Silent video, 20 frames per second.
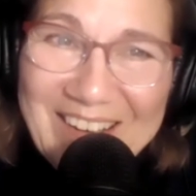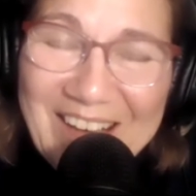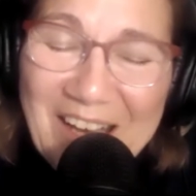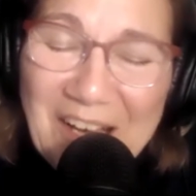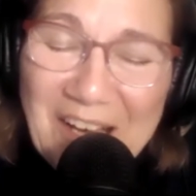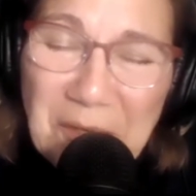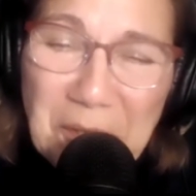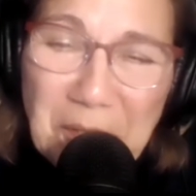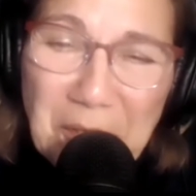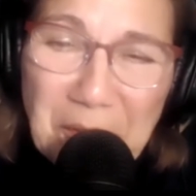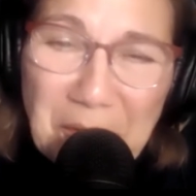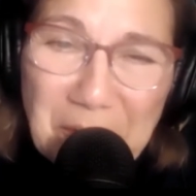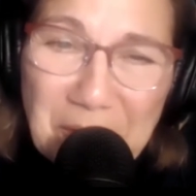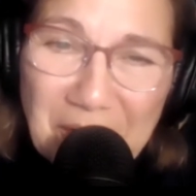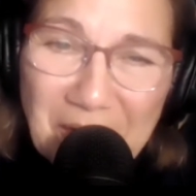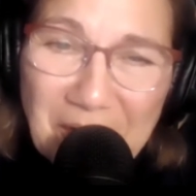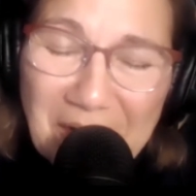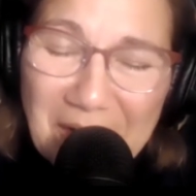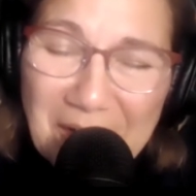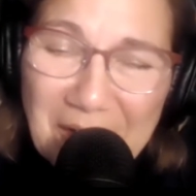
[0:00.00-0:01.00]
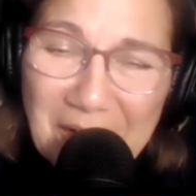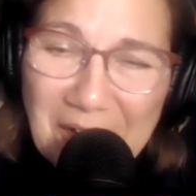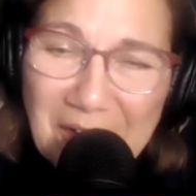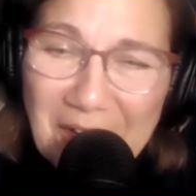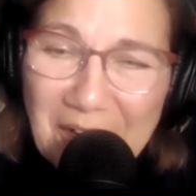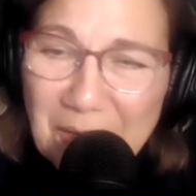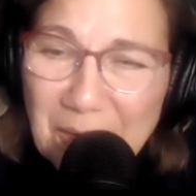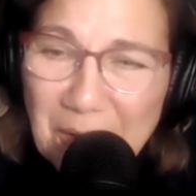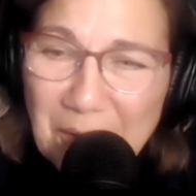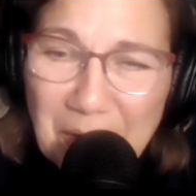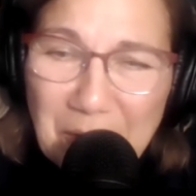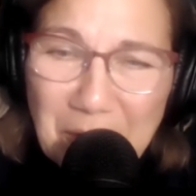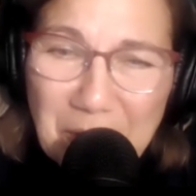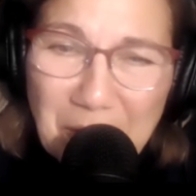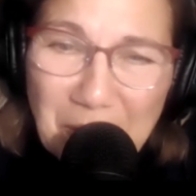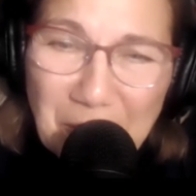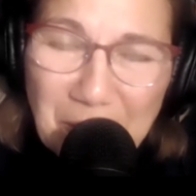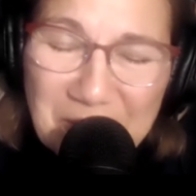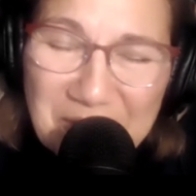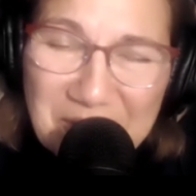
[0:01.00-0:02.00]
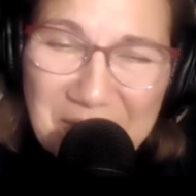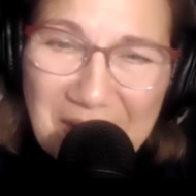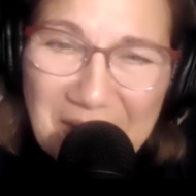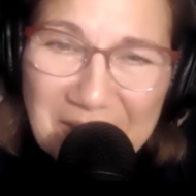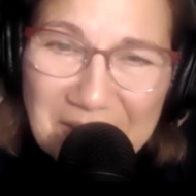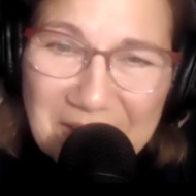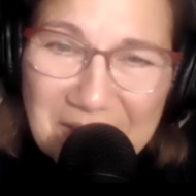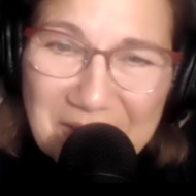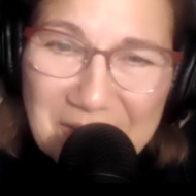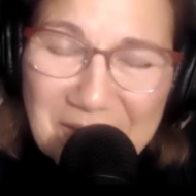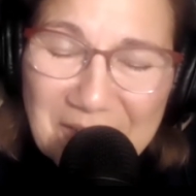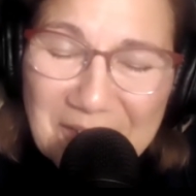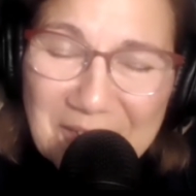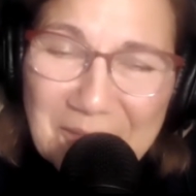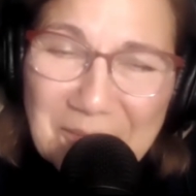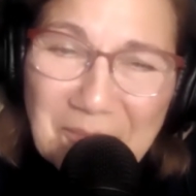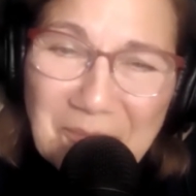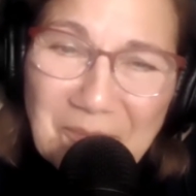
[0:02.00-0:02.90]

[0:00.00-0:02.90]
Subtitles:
How long ago was that, Lisa?